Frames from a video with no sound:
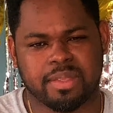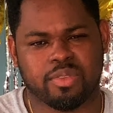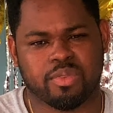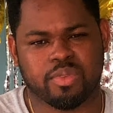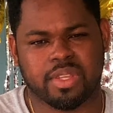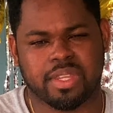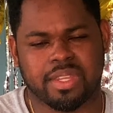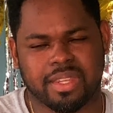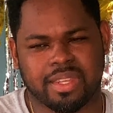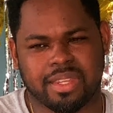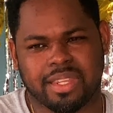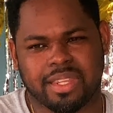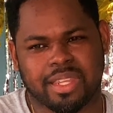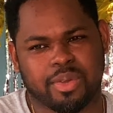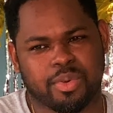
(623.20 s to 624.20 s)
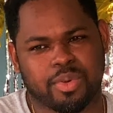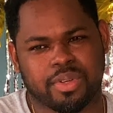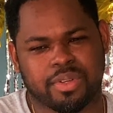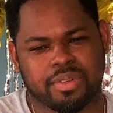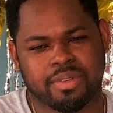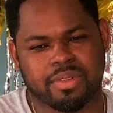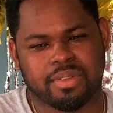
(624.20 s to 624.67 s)
you know, there
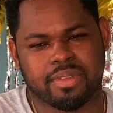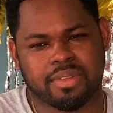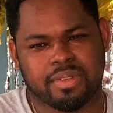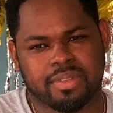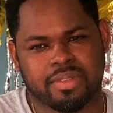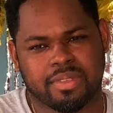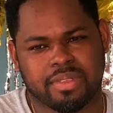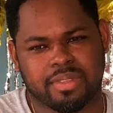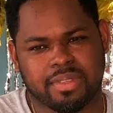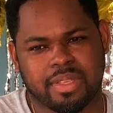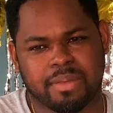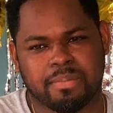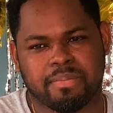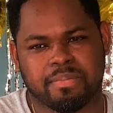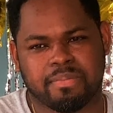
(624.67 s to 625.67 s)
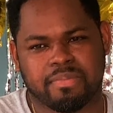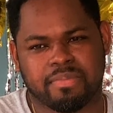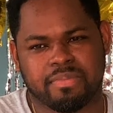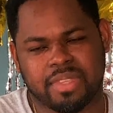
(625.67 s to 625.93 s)
were some